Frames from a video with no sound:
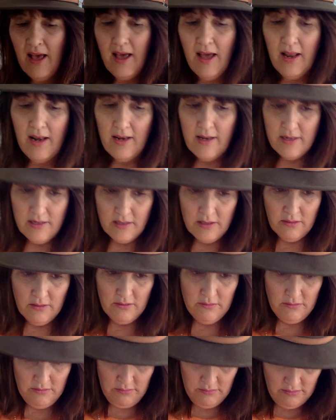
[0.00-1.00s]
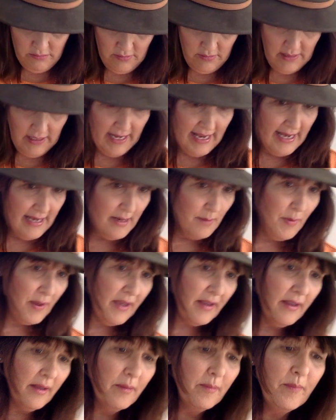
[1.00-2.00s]
a little
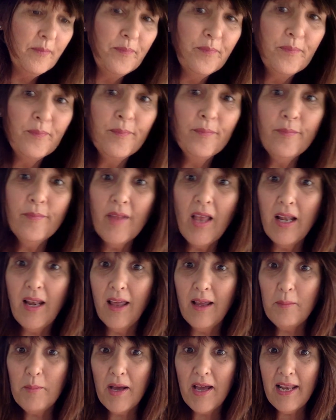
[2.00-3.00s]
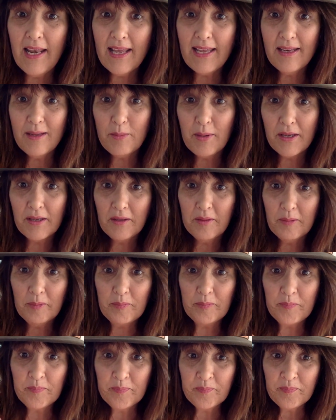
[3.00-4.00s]
ladybug, like my ladybug.
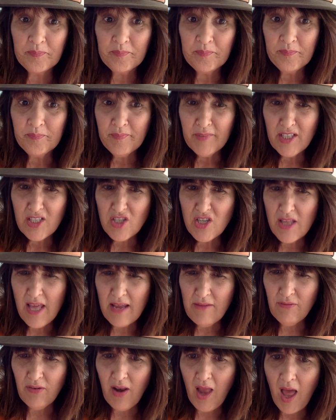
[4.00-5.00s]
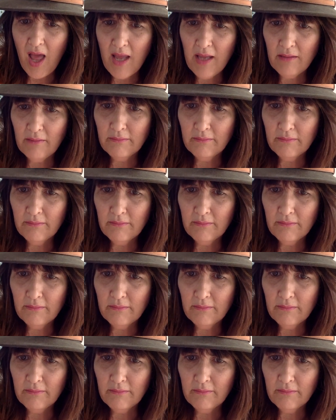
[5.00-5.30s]
Do they fly?